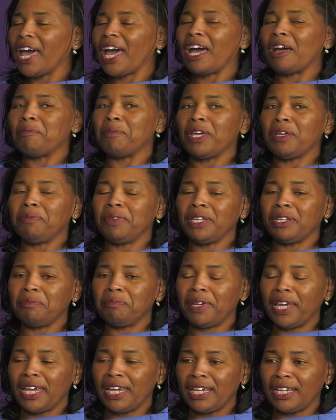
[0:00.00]
I may be in
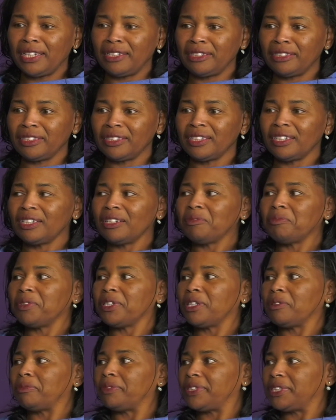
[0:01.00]
pain,
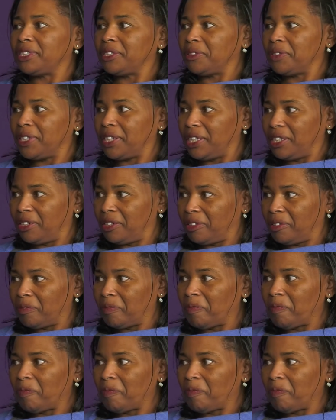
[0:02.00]
but I'm still here.